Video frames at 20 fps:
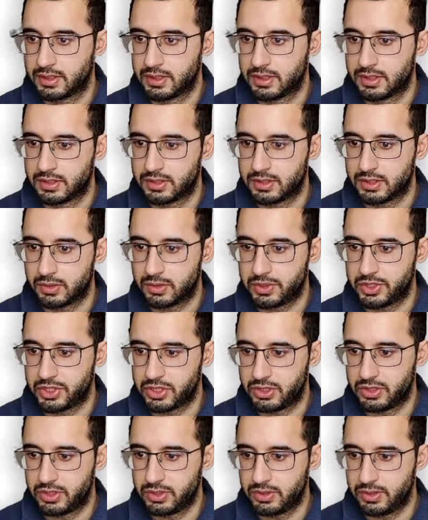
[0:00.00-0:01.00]
So we
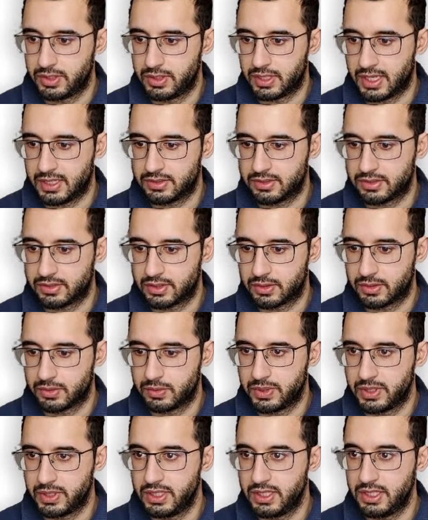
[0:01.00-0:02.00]
should do that. So
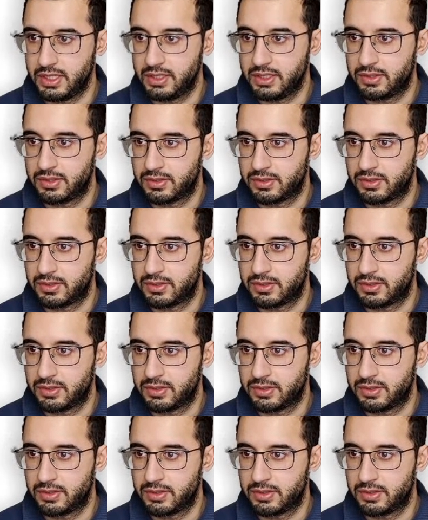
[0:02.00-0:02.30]
we need